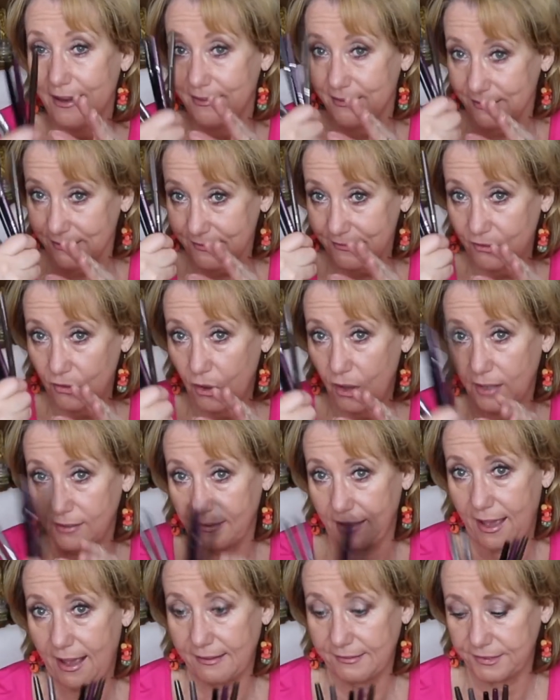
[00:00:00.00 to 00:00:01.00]
This is long
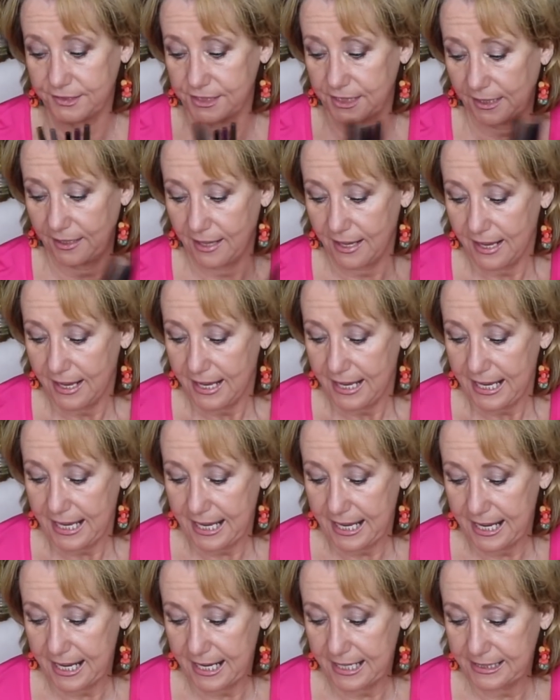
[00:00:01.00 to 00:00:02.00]
lasting,
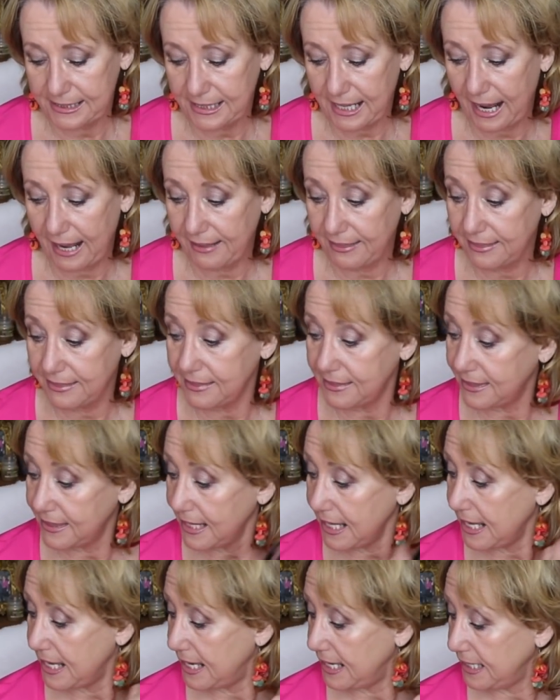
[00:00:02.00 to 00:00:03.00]
and I
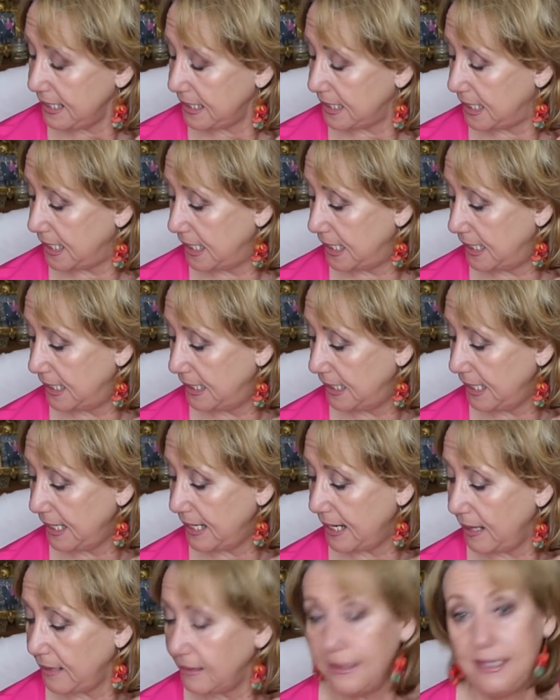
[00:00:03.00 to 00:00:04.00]
think,
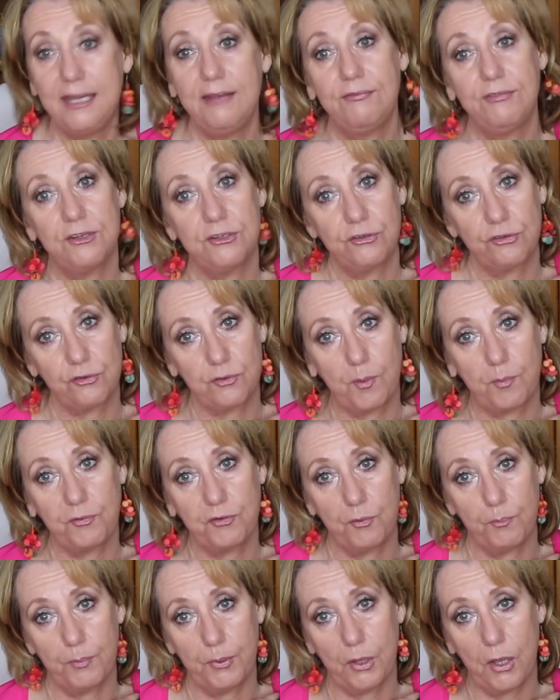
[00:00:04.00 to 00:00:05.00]
and I'll leave the
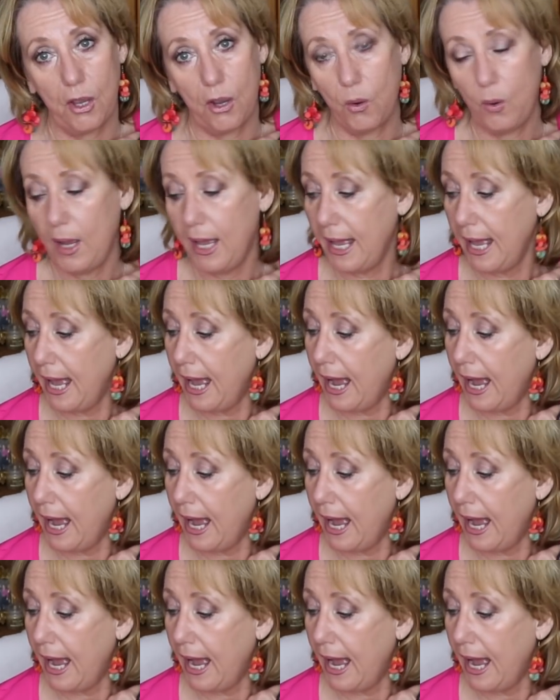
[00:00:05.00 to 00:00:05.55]
description below,